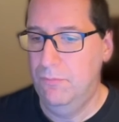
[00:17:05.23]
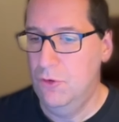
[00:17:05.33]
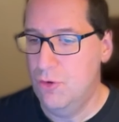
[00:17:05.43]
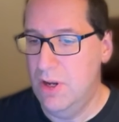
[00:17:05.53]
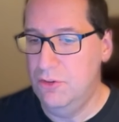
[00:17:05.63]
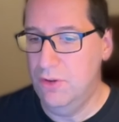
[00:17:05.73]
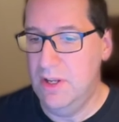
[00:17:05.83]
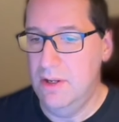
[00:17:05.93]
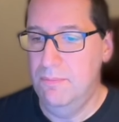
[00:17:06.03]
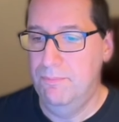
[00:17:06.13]

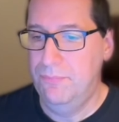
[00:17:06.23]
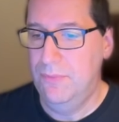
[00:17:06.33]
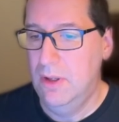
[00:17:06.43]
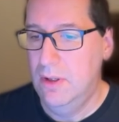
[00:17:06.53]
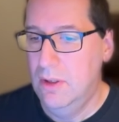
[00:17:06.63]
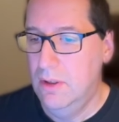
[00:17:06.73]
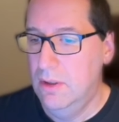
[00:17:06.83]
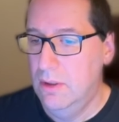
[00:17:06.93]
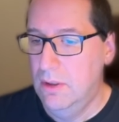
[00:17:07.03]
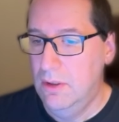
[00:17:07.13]
Translated.
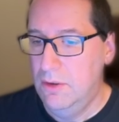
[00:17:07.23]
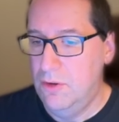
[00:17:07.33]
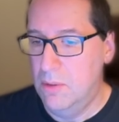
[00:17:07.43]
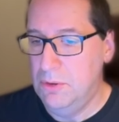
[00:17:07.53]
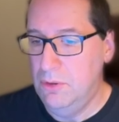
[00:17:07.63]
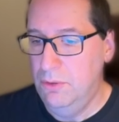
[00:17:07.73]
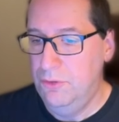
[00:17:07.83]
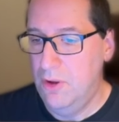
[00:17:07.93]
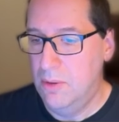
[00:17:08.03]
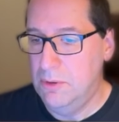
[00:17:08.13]
Double,
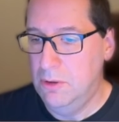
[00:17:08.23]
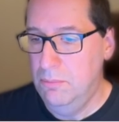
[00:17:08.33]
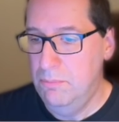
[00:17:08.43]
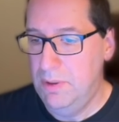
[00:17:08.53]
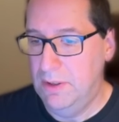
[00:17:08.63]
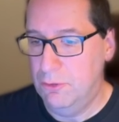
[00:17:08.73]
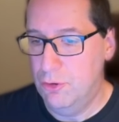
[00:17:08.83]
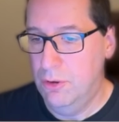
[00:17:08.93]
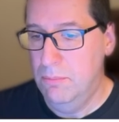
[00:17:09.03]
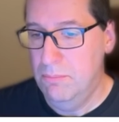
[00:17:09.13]
double,
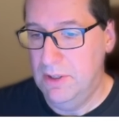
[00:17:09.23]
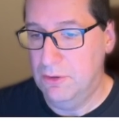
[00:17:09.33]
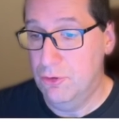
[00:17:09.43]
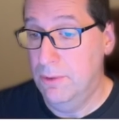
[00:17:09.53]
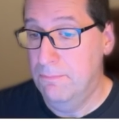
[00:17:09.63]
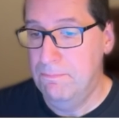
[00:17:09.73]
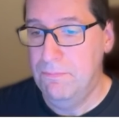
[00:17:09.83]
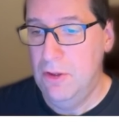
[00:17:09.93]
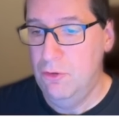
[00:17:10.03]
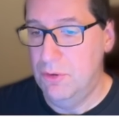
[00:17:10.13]
picture, picture.
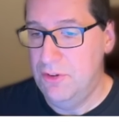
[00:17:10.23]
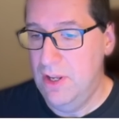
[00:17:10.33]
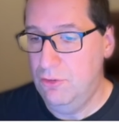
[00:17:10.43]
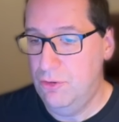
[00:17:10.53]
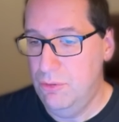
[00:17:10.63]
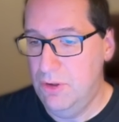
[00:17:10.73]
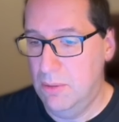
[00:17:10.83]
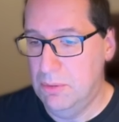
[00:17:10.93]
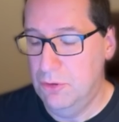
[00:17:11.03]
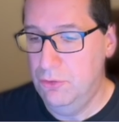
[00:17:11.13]
So it takes two
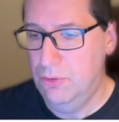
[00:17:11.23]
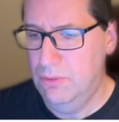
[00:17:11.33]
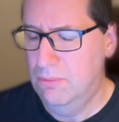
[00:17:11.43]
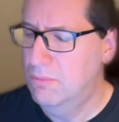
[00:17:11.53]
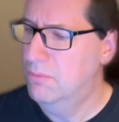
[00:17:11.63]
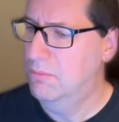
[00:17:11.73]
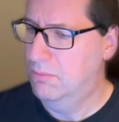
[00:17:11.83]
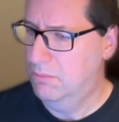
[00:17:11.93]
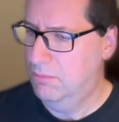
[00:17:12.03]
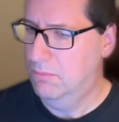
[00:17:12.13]
doubles
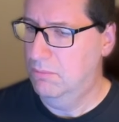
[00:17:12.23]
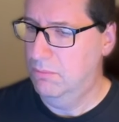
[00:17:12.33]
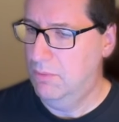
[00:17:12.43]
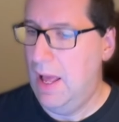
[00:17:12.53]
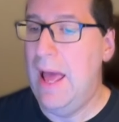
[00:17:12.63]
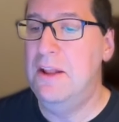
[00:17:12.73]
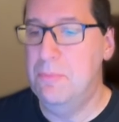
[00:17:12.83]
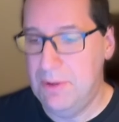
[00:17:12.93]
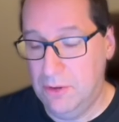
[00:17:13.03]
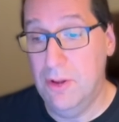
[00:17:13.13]
and a
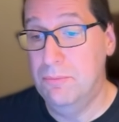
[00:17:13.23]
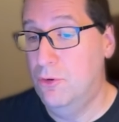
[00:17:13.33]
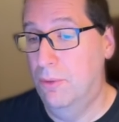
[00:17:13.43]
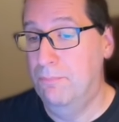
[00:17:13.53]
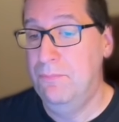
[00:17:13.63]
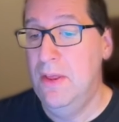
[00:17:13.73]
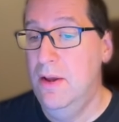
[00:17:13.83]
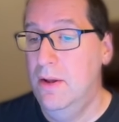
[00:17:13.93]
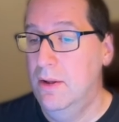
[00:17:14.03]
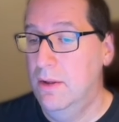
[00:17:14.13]
pick. Okay, so
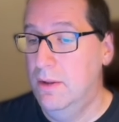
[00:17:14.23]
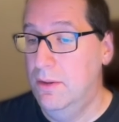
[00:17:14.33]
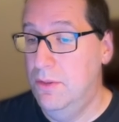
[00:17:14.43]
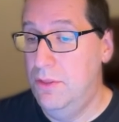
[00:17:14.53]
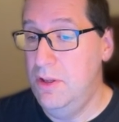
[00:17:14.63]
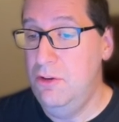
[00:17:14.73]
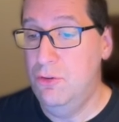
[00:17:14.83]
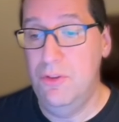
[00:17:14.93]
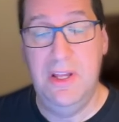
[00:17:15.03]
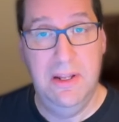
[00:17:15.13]
these
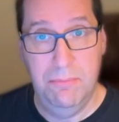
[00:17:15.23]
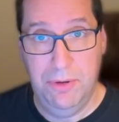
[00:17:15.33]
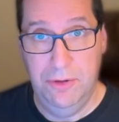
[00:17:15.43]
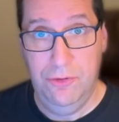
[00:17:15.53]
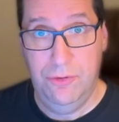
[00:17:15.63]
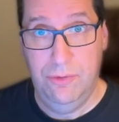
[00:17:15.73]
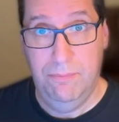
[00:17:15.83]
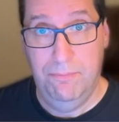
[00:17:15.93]
are the inputs